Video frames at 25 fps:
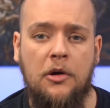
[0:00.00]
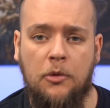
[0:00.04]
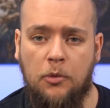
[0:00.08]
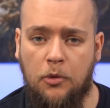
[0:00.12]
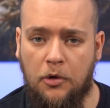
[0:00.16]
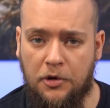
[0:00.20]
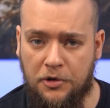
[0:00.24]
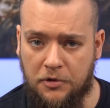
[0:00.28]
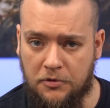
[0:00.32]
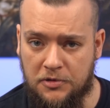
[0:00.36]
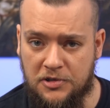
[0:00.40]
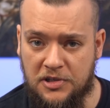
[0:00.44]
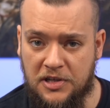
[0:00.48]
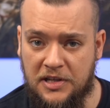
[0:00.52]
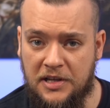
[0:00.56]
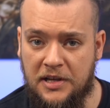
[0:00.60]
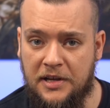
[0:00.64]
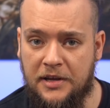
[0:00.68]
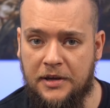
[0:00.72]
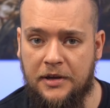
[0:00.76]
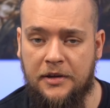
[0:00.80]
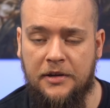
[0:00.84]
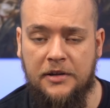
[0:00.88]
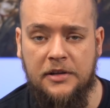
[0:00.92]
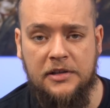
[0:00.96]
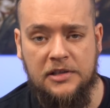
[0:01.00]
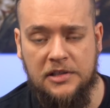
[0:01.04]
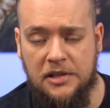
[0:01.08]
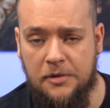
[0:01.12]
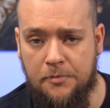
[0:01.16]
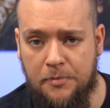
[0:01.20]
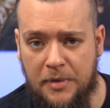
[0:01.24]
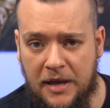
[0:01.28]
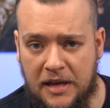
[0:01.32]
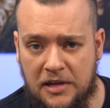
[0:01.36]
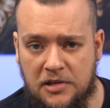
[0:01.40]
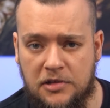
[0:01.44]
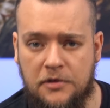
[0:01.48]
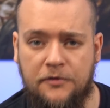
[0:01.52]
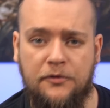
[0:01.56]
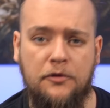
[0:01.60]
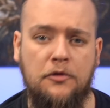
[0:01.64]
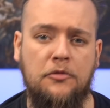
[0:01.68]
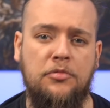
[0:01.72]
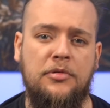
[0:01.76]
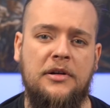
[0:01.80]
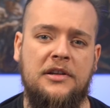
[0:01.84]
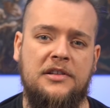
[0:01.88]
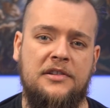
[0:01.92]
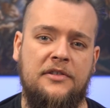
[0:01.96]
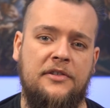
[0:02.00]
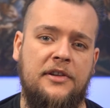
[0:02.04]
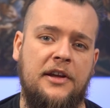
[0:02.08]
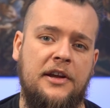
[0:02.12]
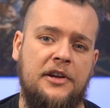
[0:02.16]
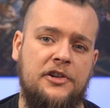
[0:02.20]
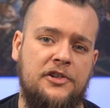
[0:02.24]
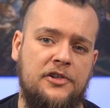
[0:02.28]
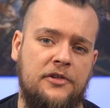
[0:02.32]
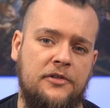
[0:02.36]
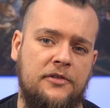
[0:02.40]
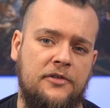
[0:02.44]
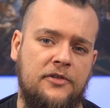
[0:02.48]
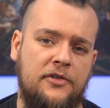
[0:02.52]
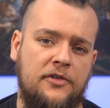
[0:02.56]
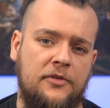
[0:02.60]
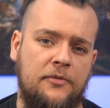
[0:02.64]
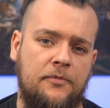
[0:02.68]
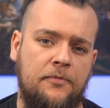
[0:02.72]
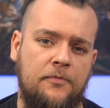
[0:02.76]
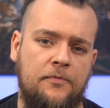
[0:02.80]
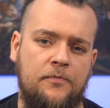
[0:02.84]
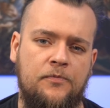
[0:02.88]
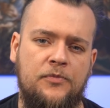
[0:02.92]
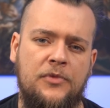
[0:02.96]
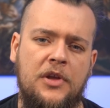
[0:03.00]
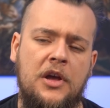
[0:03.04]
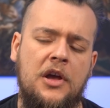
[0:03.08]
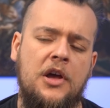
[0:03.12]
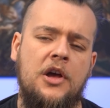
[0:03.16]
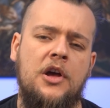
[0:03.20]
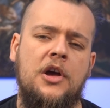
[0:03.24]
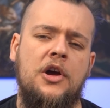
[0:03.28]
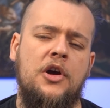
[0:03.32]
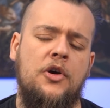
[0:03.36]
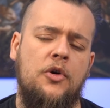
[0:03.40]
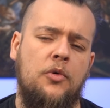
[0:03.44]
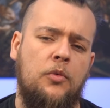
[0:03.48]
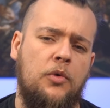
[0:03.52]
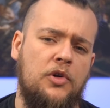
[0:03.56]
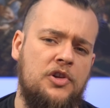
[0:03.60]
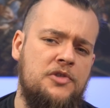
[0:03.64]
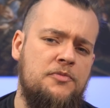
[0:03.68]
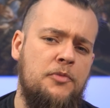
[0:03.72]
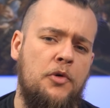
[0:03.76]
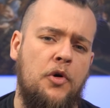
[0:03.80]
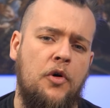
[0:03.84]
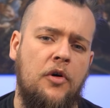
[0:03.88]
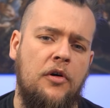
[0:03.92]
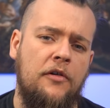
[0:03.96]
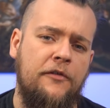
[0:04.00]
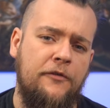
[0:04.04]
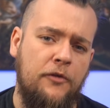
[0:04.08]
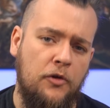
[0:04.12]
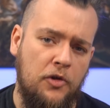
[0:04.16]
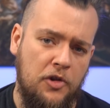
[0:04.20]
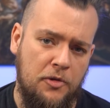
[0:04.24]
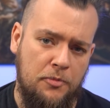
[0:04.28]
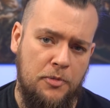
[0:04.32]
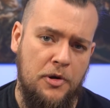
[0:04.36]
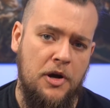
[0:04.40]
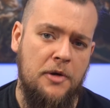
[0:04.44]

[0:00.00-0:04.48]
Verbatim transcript: What you'll see here is the best of all presentations. What's more, for the